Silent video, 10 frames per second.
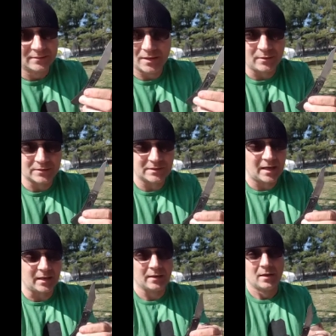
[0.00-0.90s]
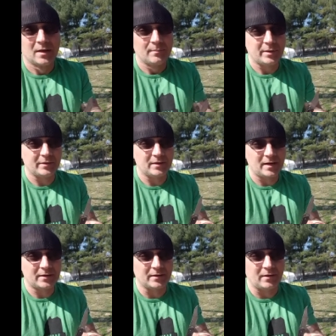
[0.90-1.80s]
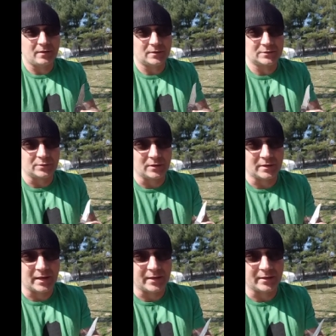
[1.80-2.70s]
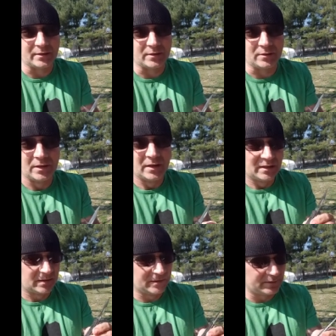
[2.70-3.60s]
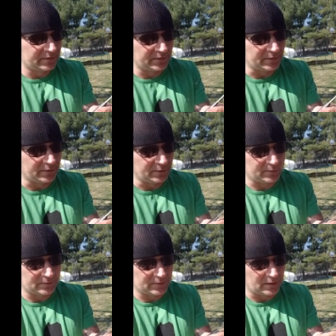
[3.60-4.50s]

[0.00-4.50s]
No, it's not. But you're not going to also look at it and go, you know,